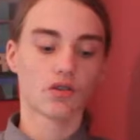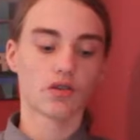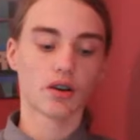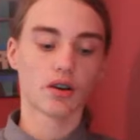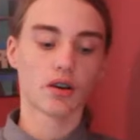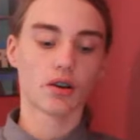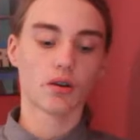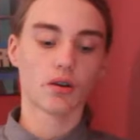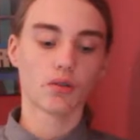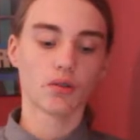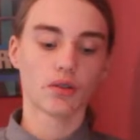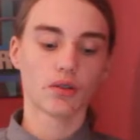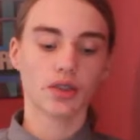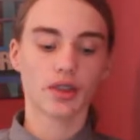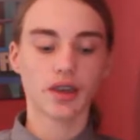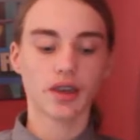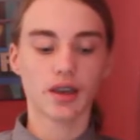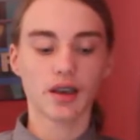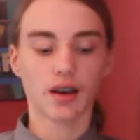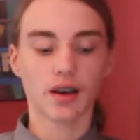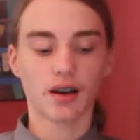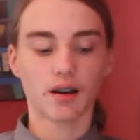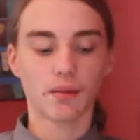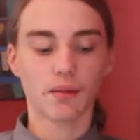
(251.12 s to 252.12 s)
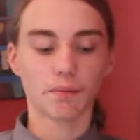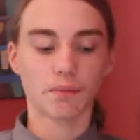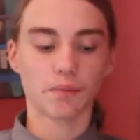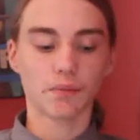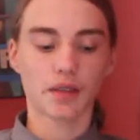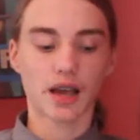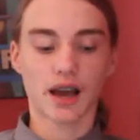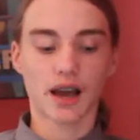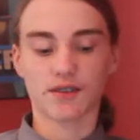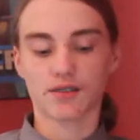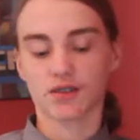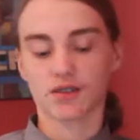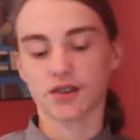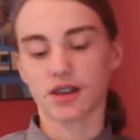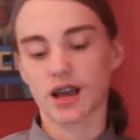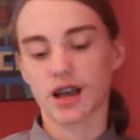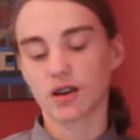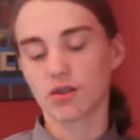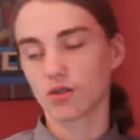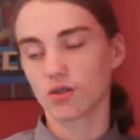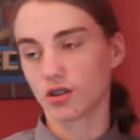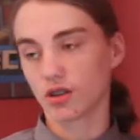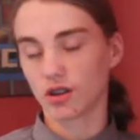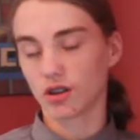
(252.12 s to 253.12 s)
So the, after
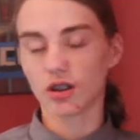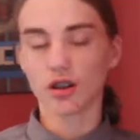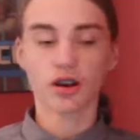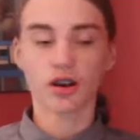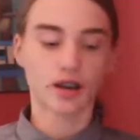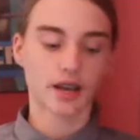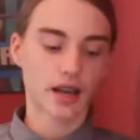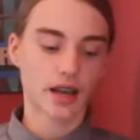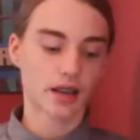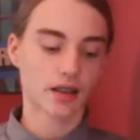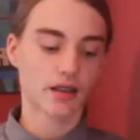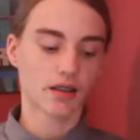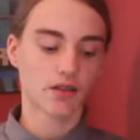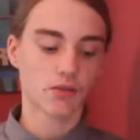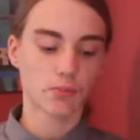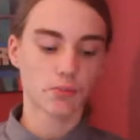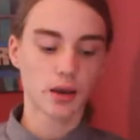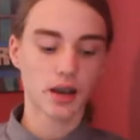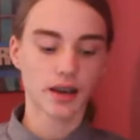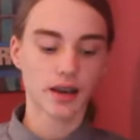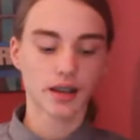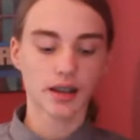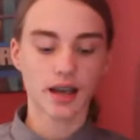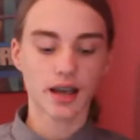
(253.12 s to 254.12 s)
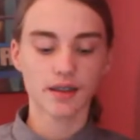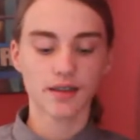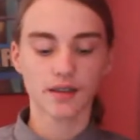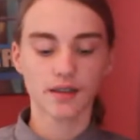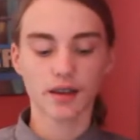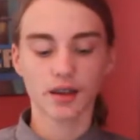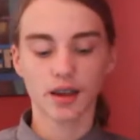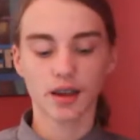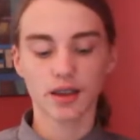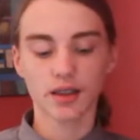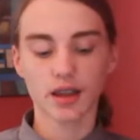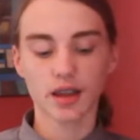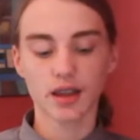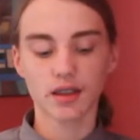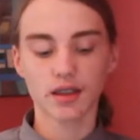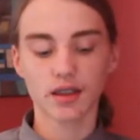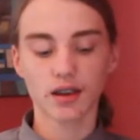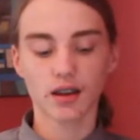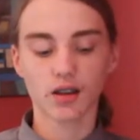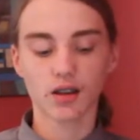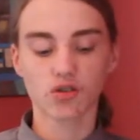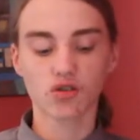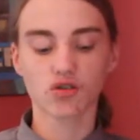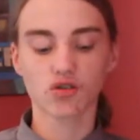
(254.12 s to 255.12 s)
that, you know, again, is pick an idea, and
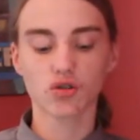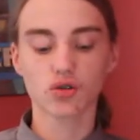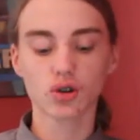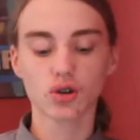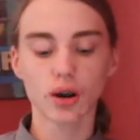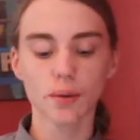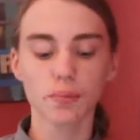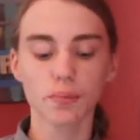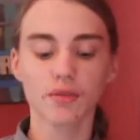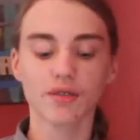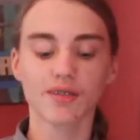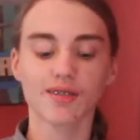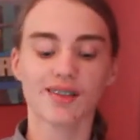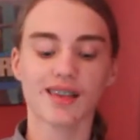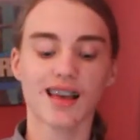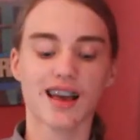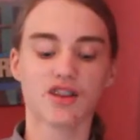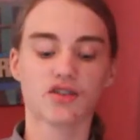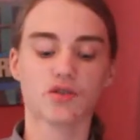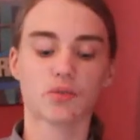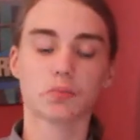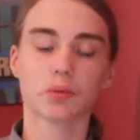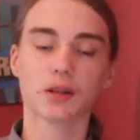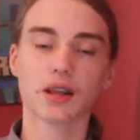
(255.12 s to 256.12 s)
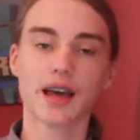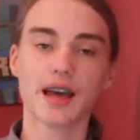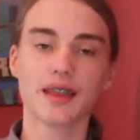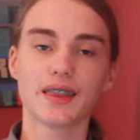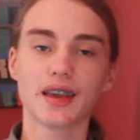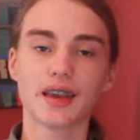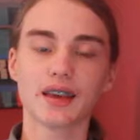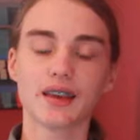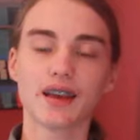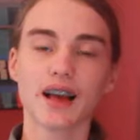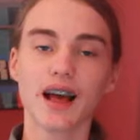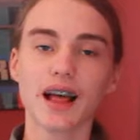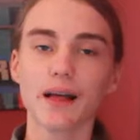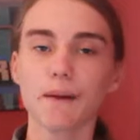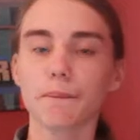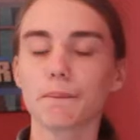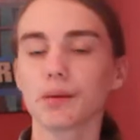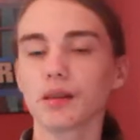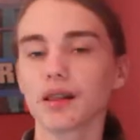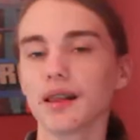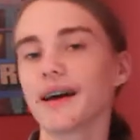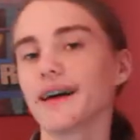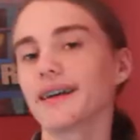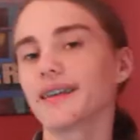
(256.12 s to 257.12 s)
then script/planning. You
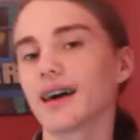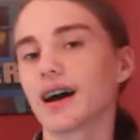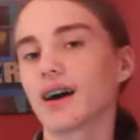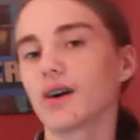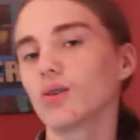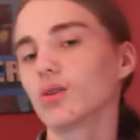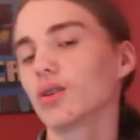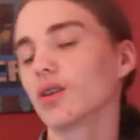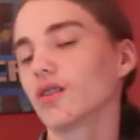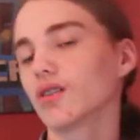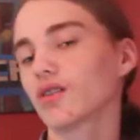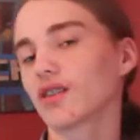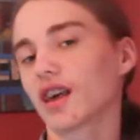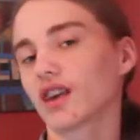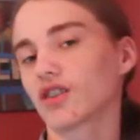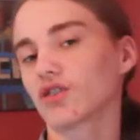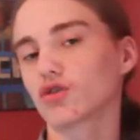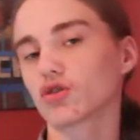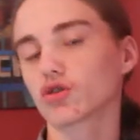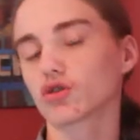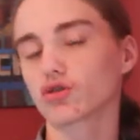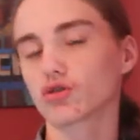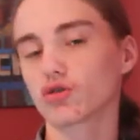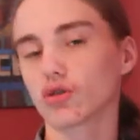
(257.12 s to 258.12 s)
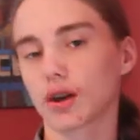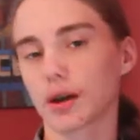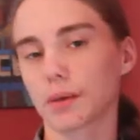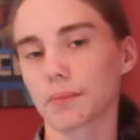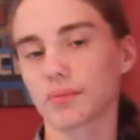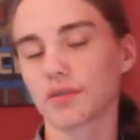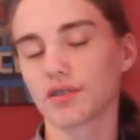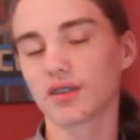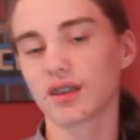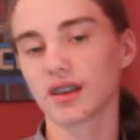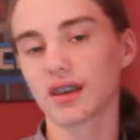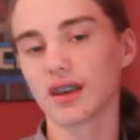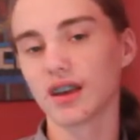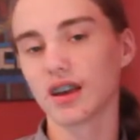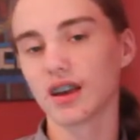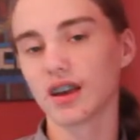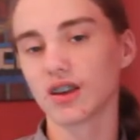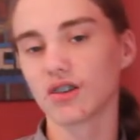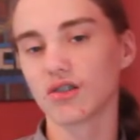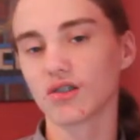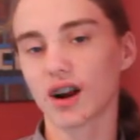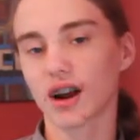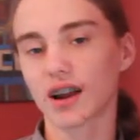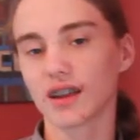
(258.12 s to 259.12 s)
gotta plan out /script
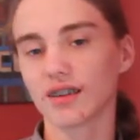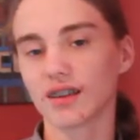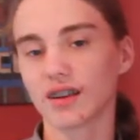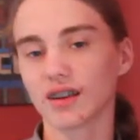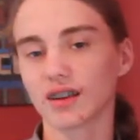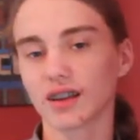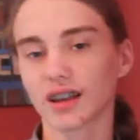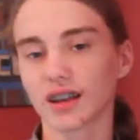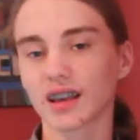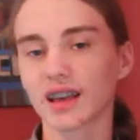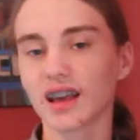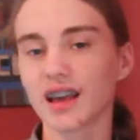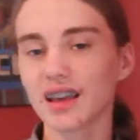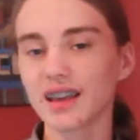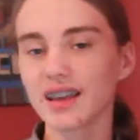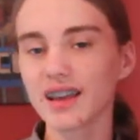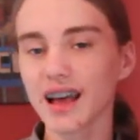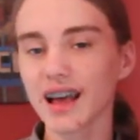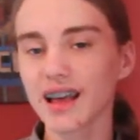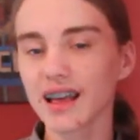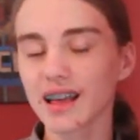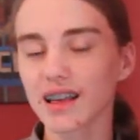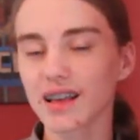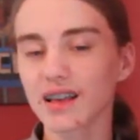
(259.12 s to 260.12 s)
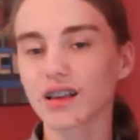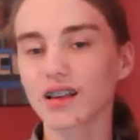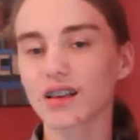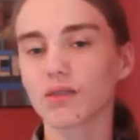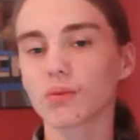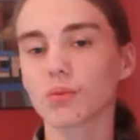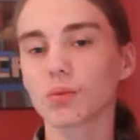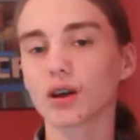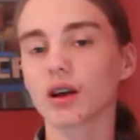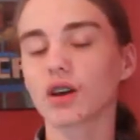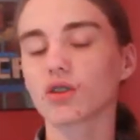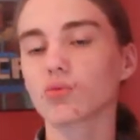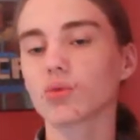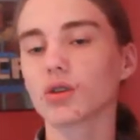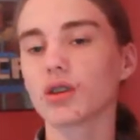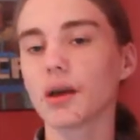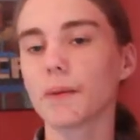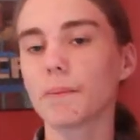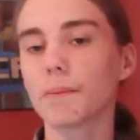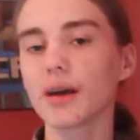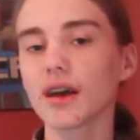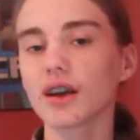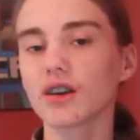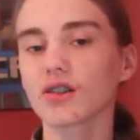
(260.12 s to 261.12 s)
your idea, like, yeah, because
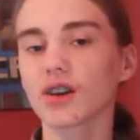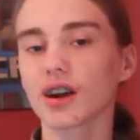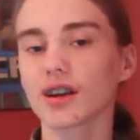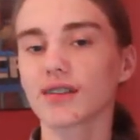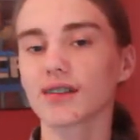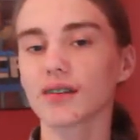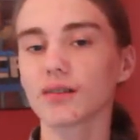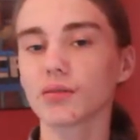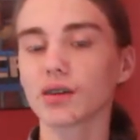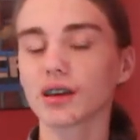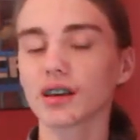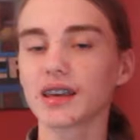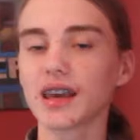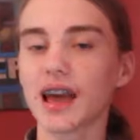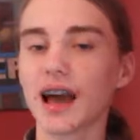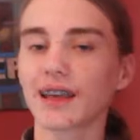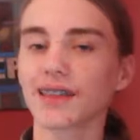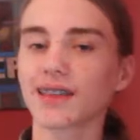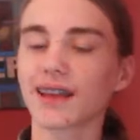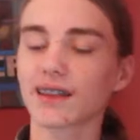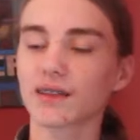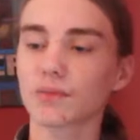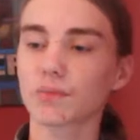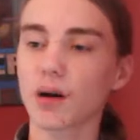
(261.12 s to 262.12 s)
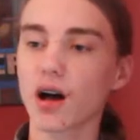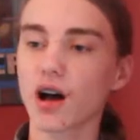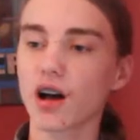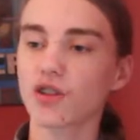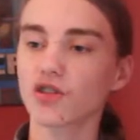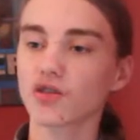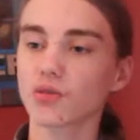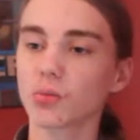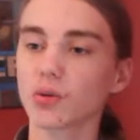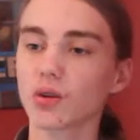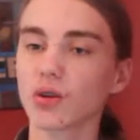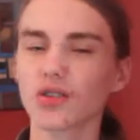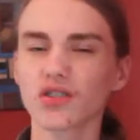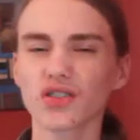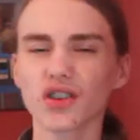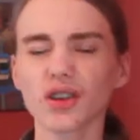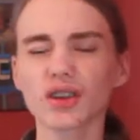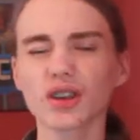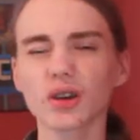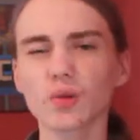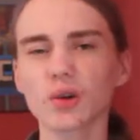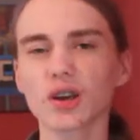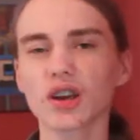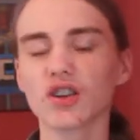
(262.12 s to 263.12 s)
when you pick your idea, like, yeah, that's possible,
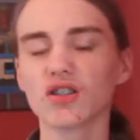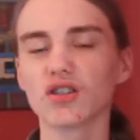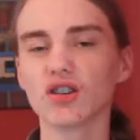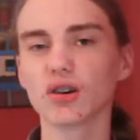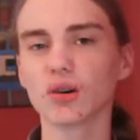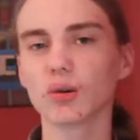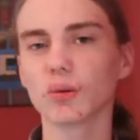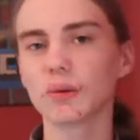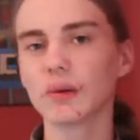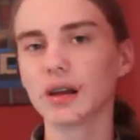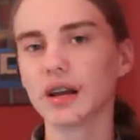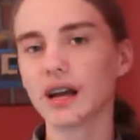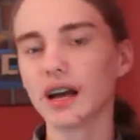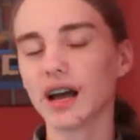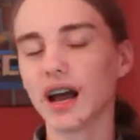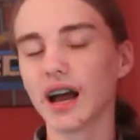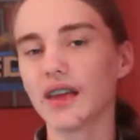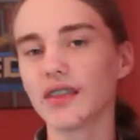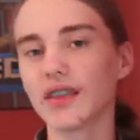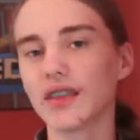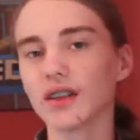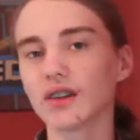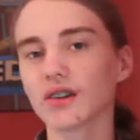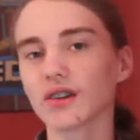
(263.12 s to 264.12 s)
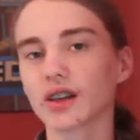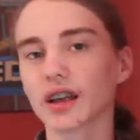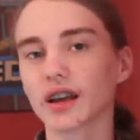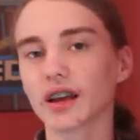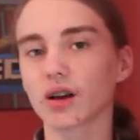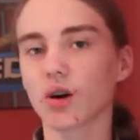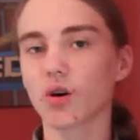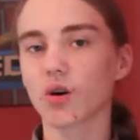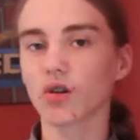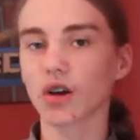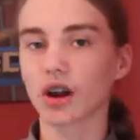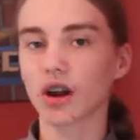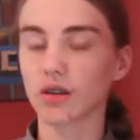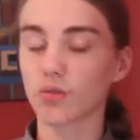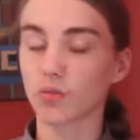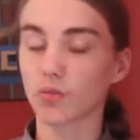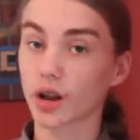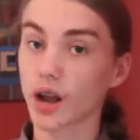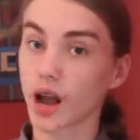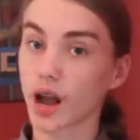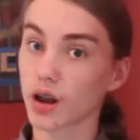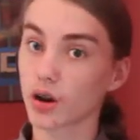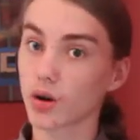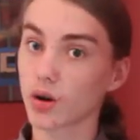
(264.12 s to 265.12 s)
it's something we can do. And then you're like,
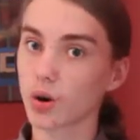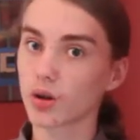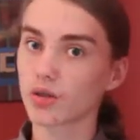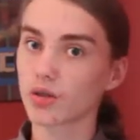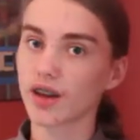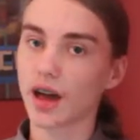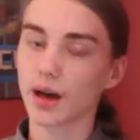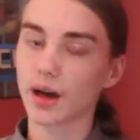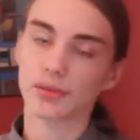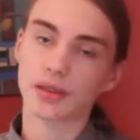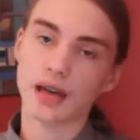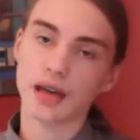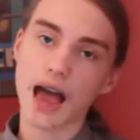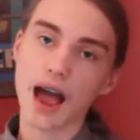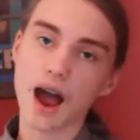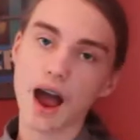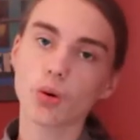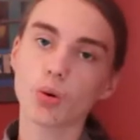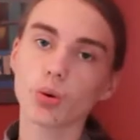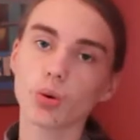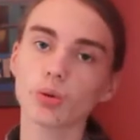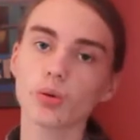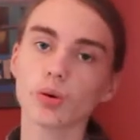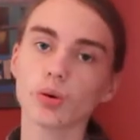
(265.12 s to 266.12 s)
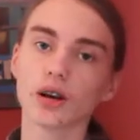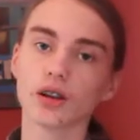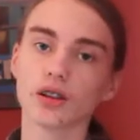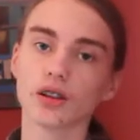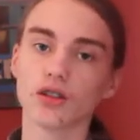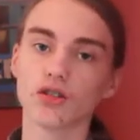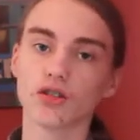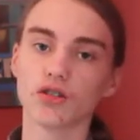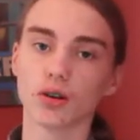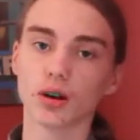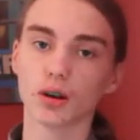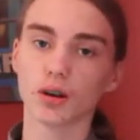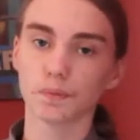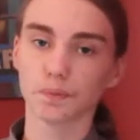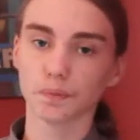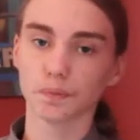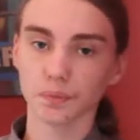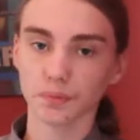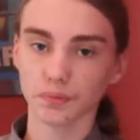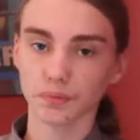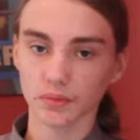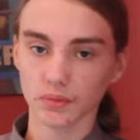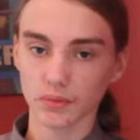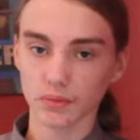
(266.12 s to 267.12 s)
alright, we gotta go in depth. How are we gonna do
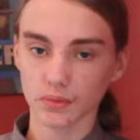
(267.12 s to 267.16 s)
it?